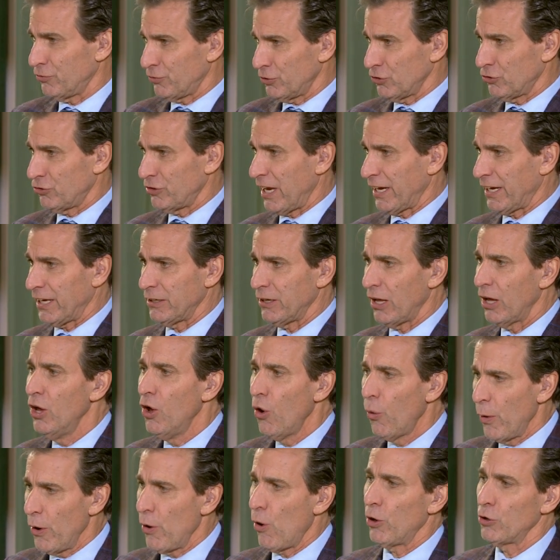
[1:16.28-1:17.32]
this for a second.
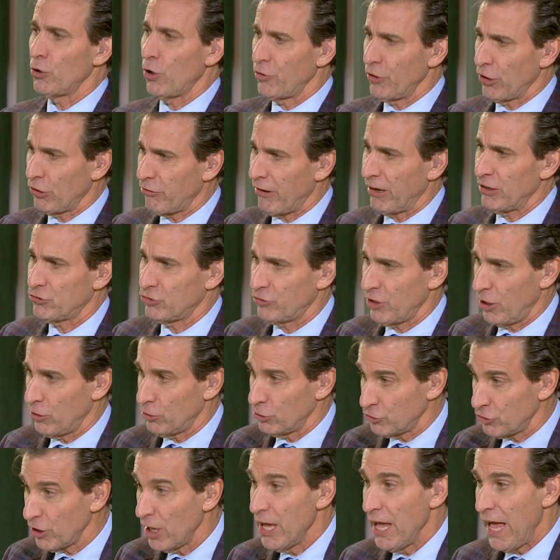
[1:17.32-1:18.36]
We all know the great
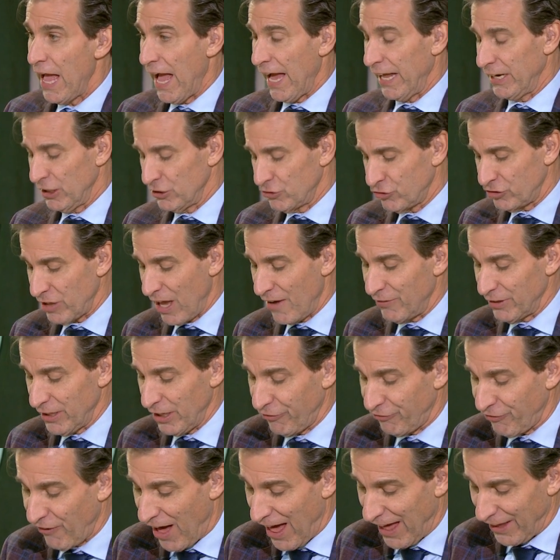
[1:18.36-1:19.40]
Steelers. And the
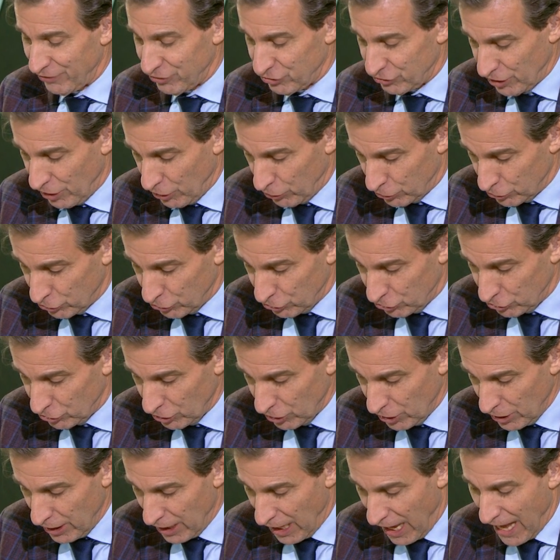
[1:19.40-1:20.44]
75 Steelers,
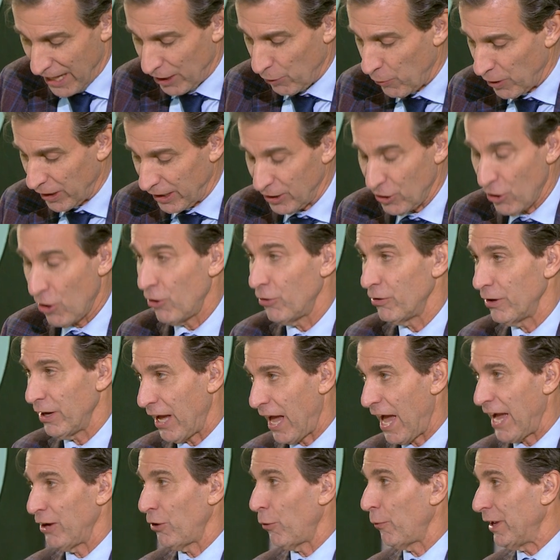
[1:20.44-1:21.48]
I don't want to go.
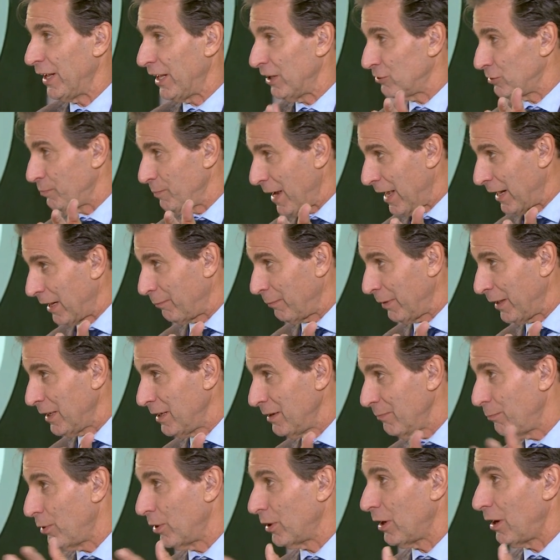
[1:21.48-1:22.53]
I know he gets mad at
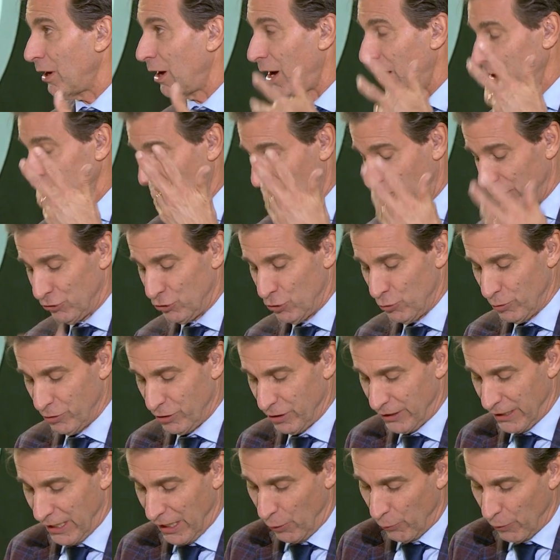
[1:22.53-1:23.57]
me. I don't. I'll, I'll, do
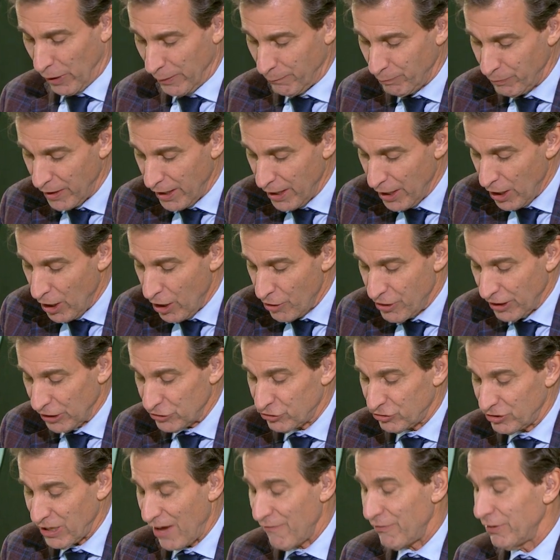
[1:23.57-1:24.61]
with it anyway. I don't. The
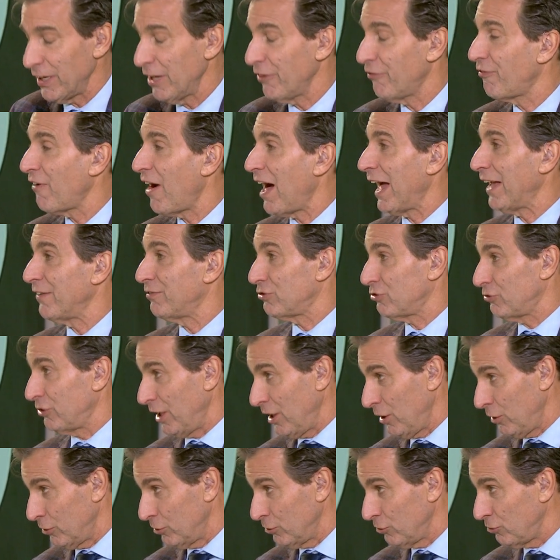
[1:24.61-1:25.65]
75
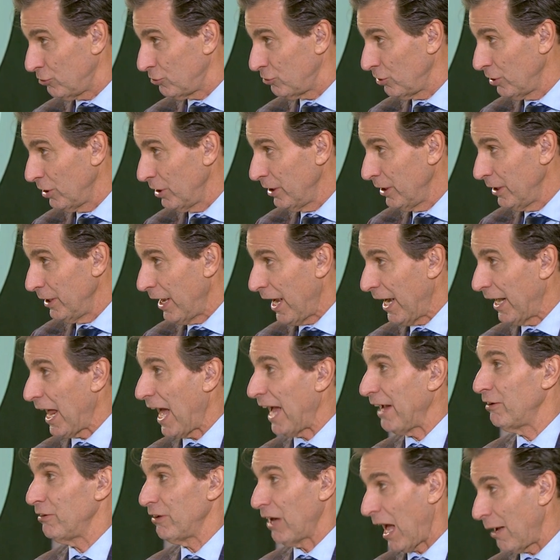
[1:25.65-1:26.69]
Steelers, and
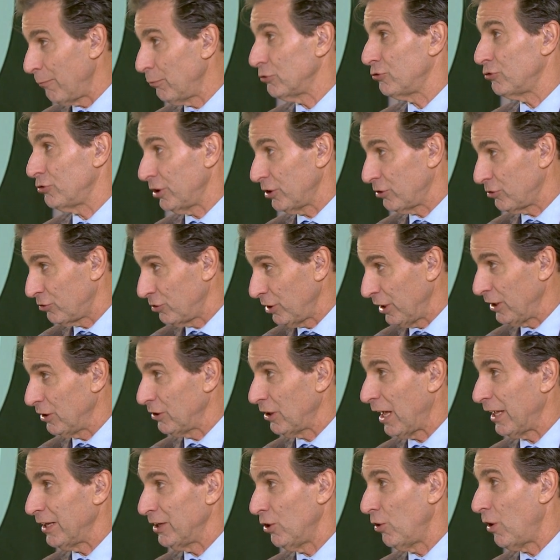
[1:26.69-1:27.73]
I, I was
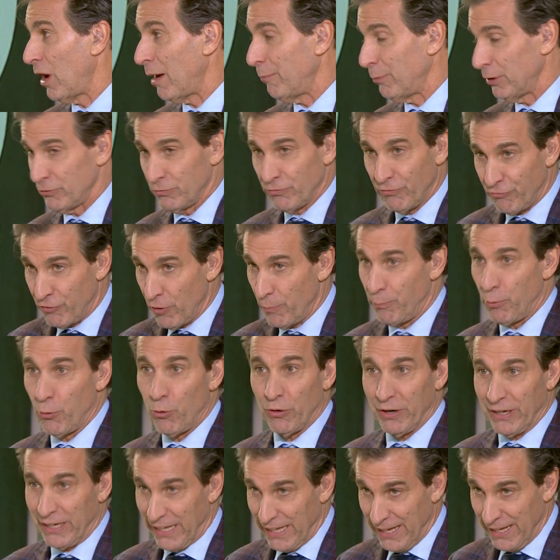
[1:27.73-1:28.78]
16. I, you know, I'm a
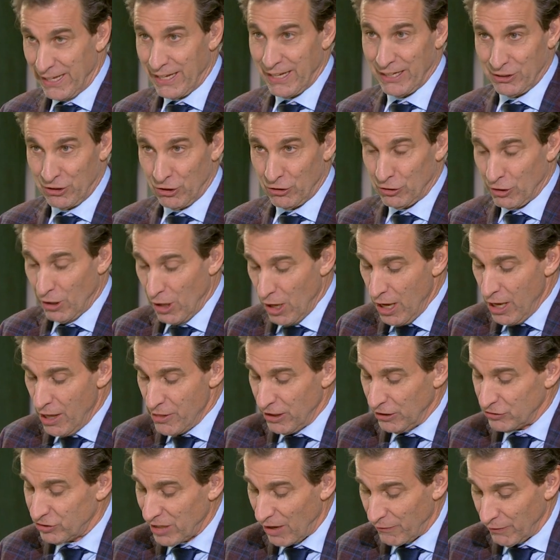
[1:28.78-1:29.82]
football geek at this.
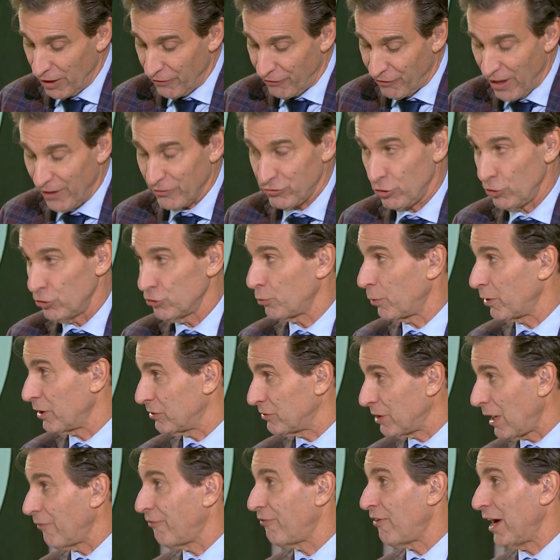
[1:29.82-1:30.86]
Yeah. The 75 Steelers one
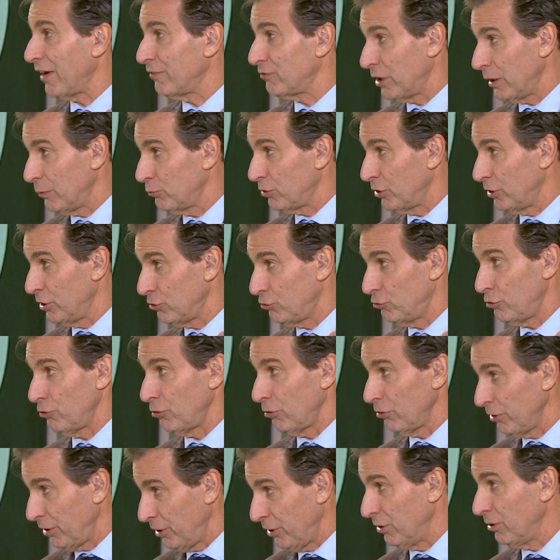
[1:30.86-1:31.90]
of the top five teams in the history
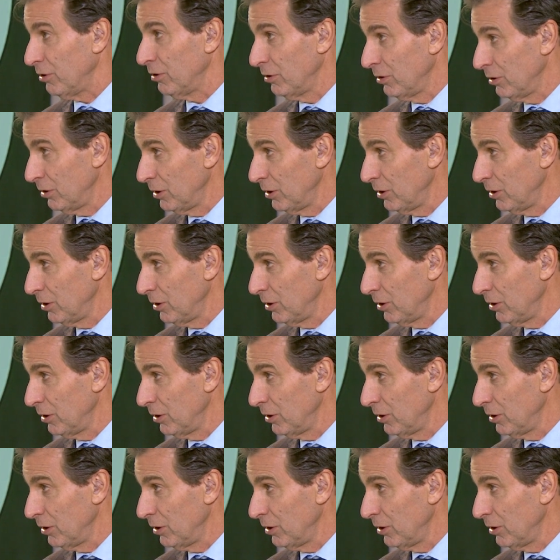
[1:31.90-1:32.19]
of the league.